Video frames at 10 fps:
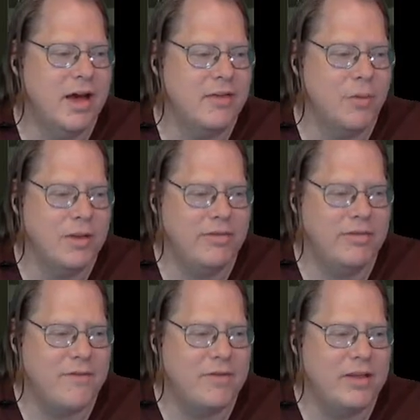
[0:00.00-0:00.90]

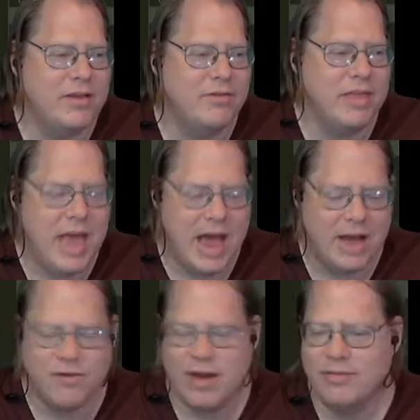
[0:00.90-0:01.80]
27 is the
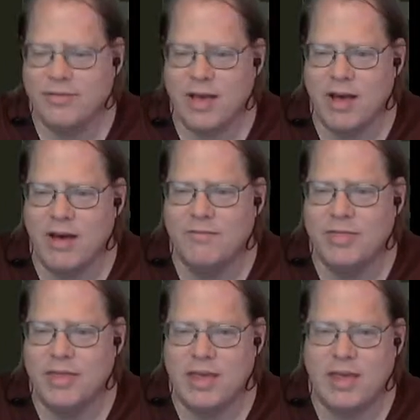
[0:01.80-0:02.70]
address of
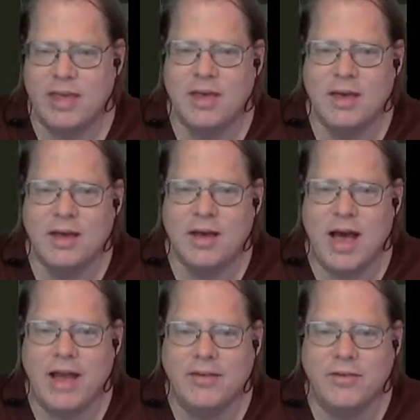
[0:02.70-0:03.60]
the
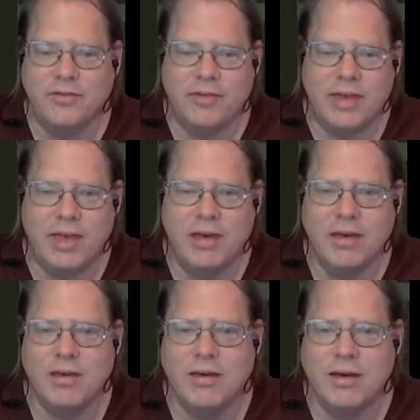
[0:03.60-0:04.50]
I2C
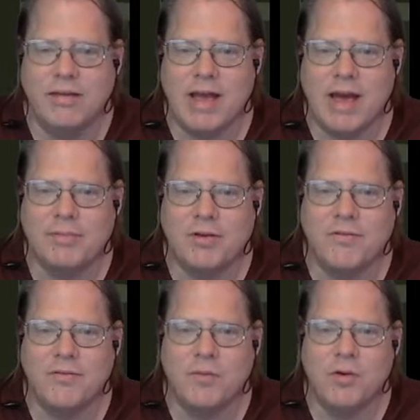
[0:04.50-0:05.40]
adapter
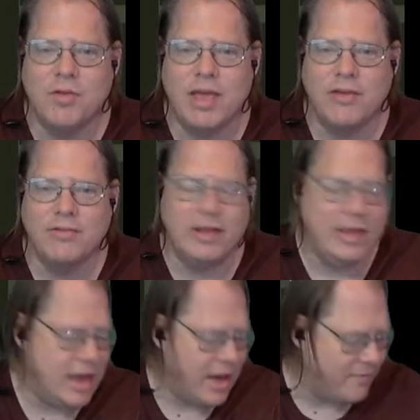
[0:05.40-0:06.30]
for the
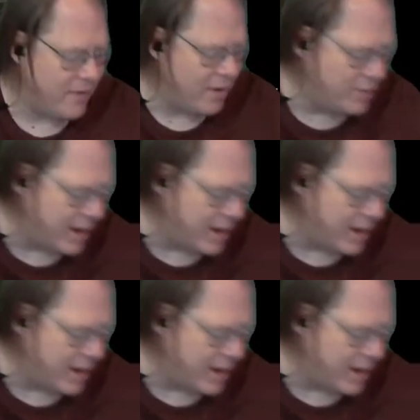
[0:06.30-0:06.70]
LCD. I found